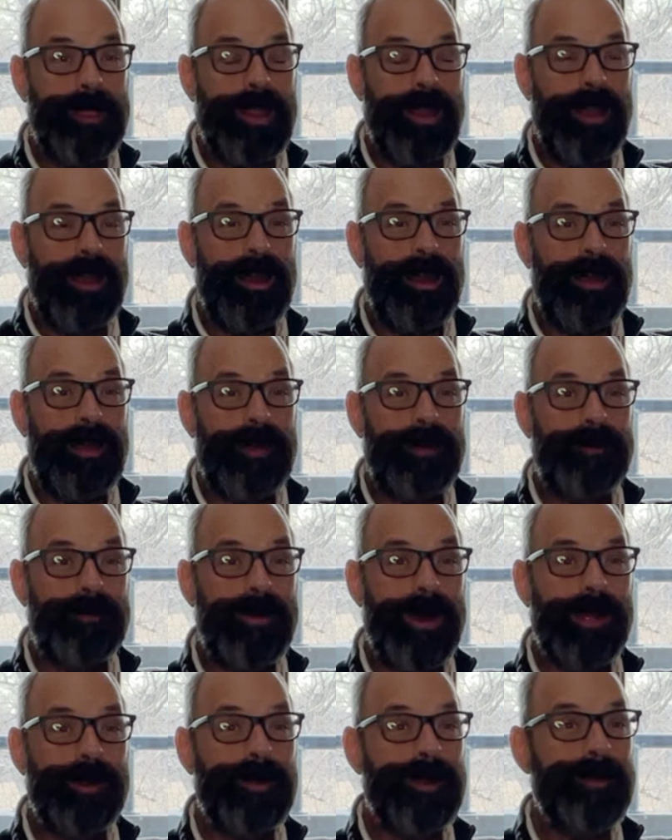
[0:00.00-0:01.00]
I
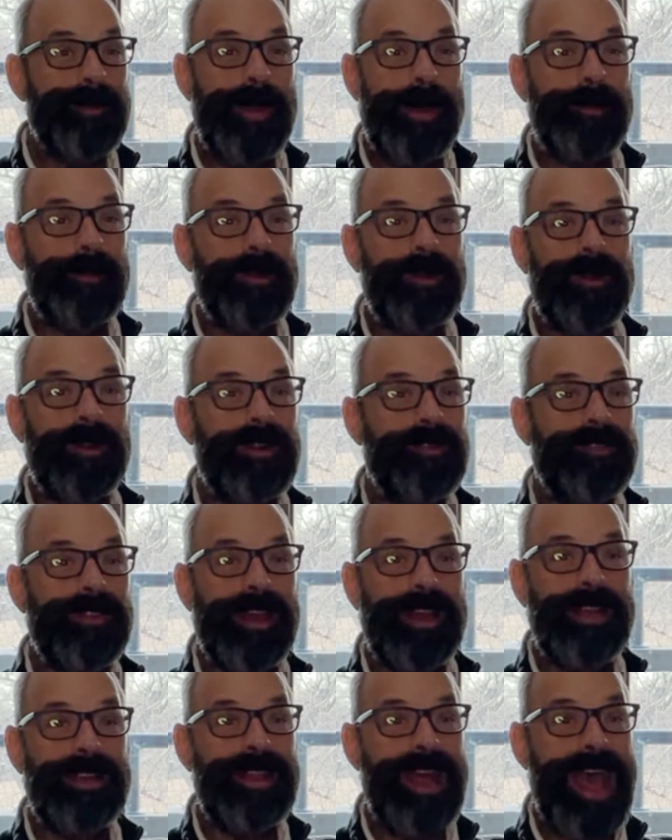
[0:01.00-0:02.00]
don't remember if
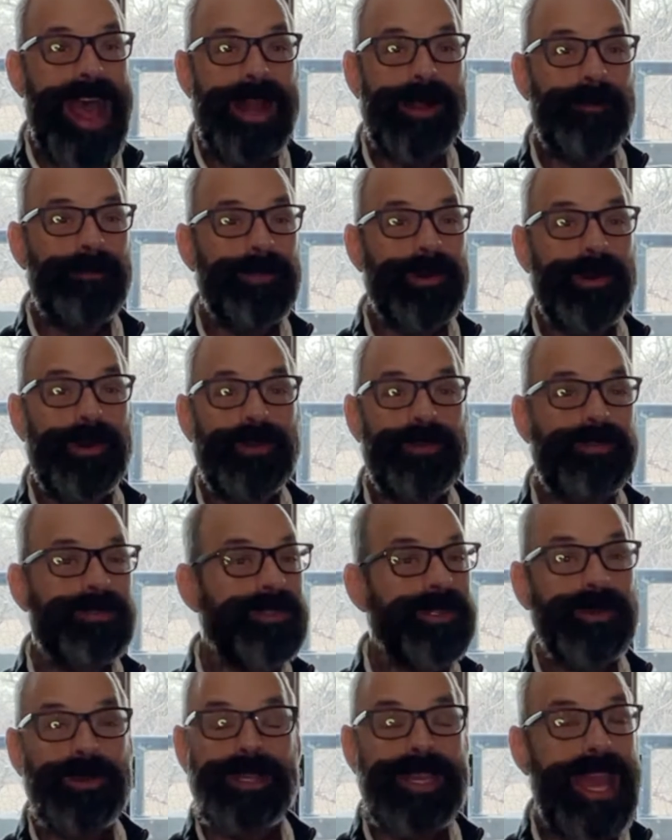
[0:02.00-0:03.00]
I had them both,
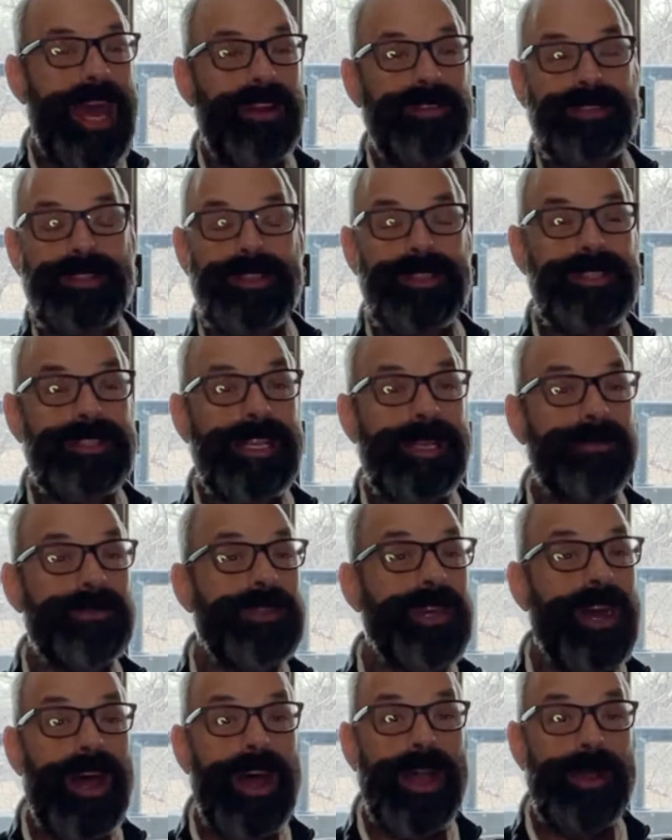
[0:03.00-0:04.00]
2 accounts at the same
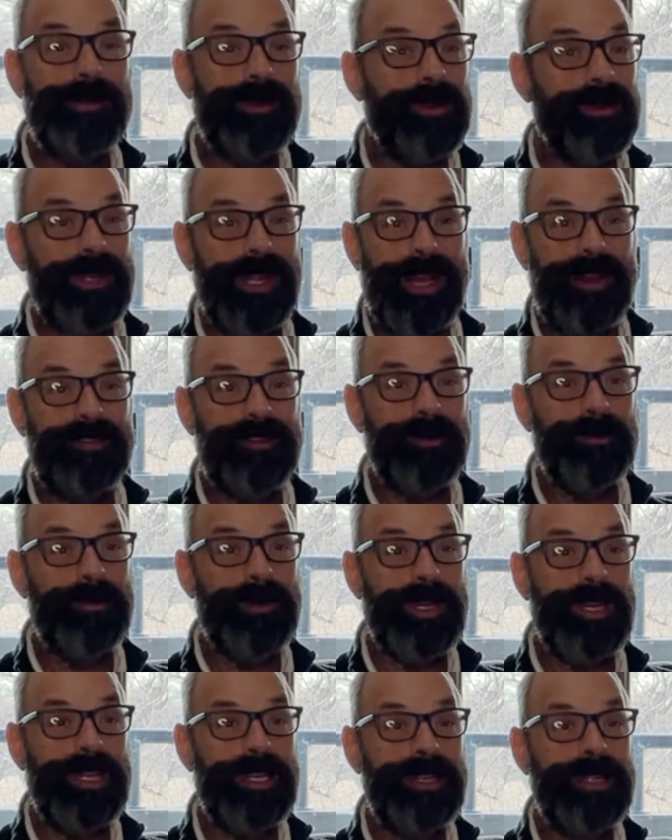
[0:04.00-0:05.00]
time or whatever,
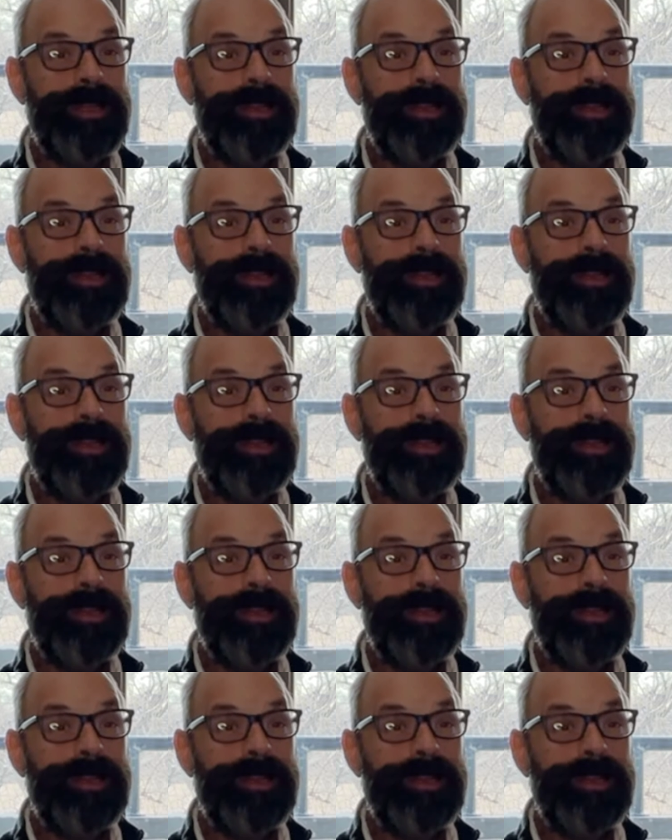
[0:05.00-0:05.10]
but...